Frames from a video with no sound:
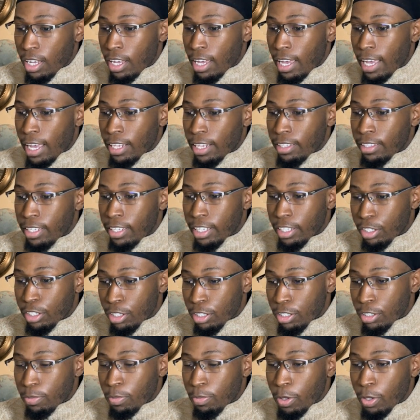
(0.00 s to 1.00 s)
and
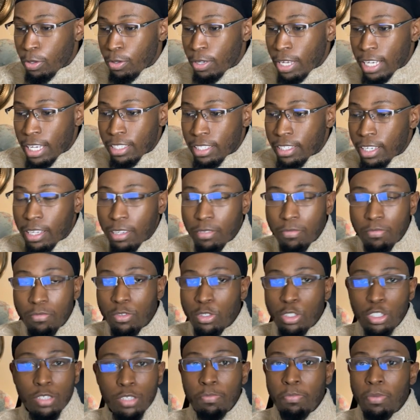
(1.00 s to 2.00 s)
tinctures, but you guys can
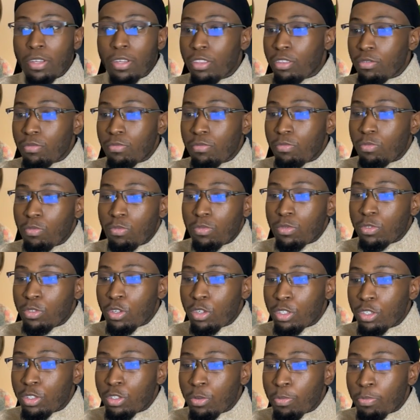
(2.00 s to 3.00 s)
just put
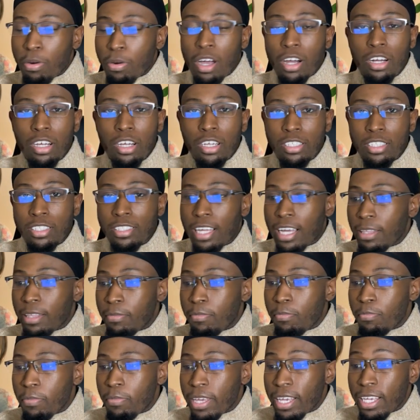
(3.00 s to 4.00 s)
the products that
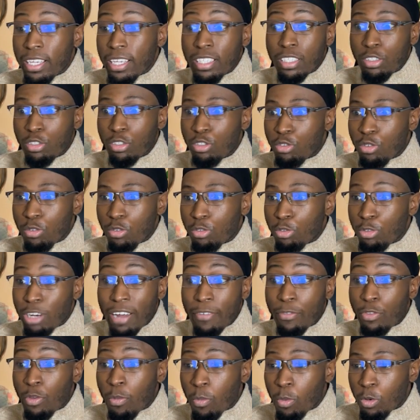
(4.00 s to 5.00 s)

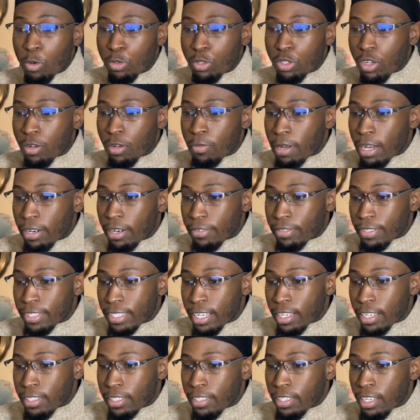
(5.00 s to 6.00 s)
drive the most amount of
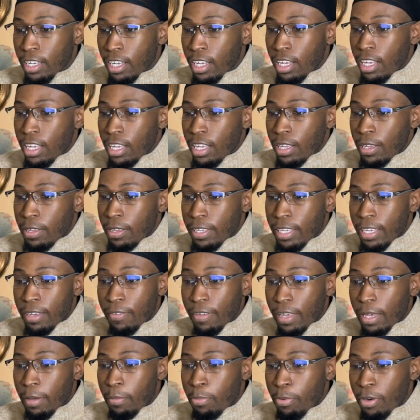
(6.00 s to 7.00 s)
sales, give
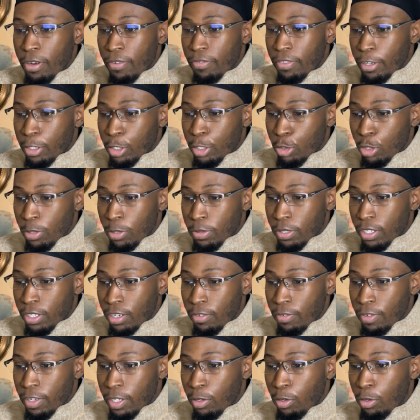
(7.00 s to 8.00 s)
a brief description
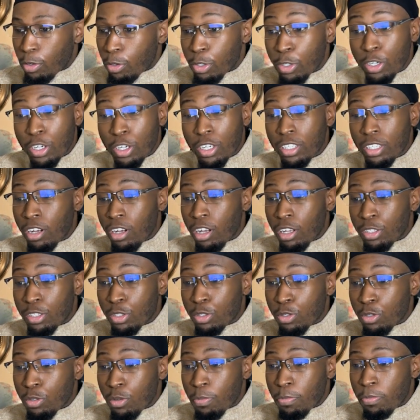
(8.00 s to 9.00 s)
of it, or you could
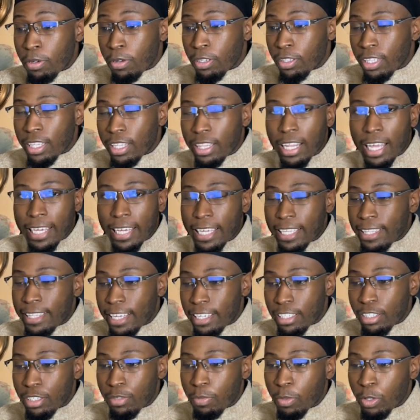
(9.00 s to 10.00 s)
also put like a
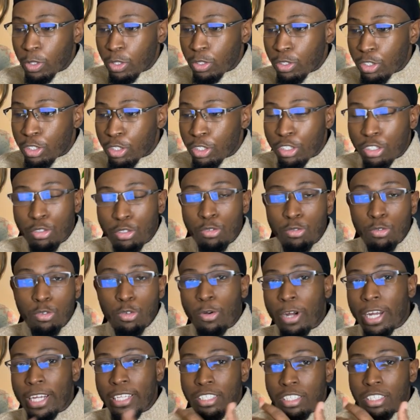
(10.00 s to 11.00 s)
testimonials just to
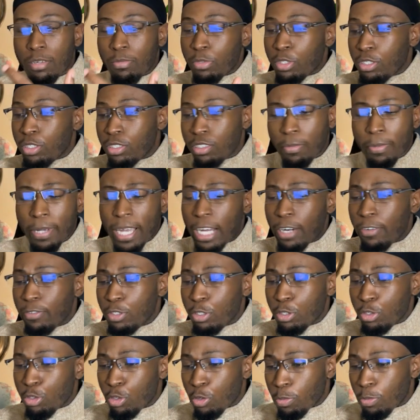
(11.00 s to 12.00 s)
create some kind of
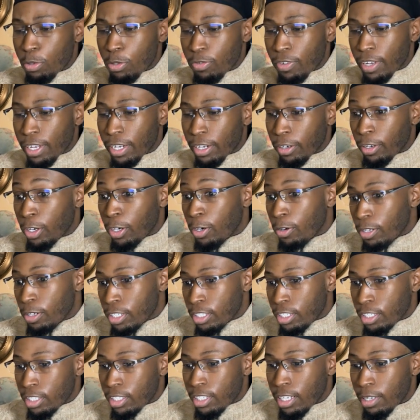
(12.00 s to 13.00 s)
social proof and
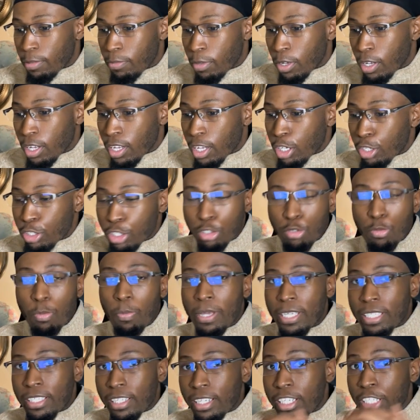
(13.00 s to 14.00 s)
encourage them, just to
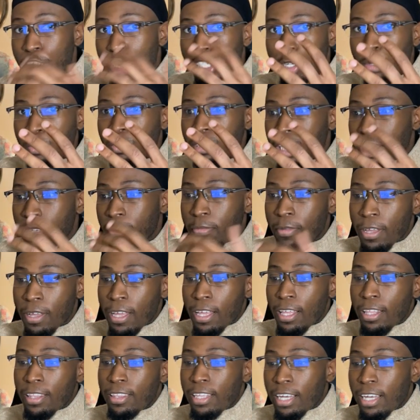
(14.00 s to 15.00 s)
basically show them
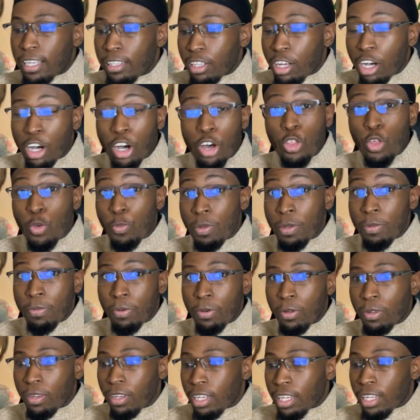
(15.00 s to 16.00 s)
that other
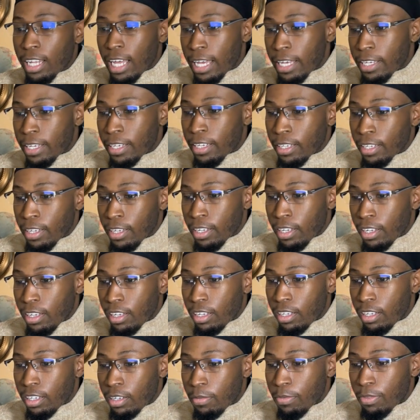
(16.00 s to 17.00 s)
people like
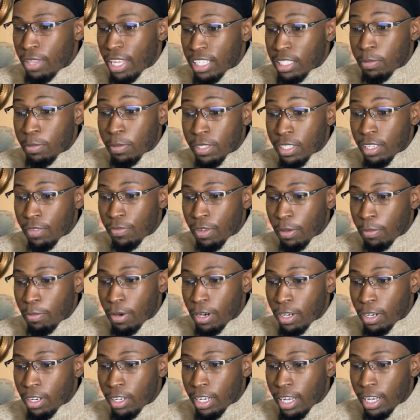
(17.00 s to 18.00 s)
that specific
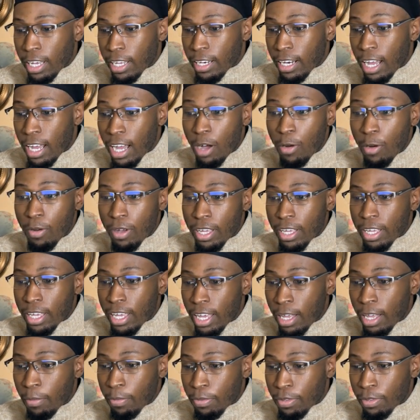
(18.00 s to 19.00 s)
product and how it
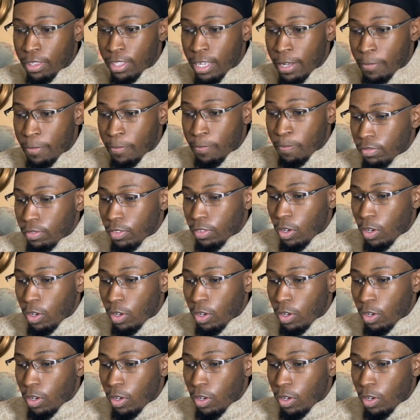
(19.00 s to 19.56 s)
helped them.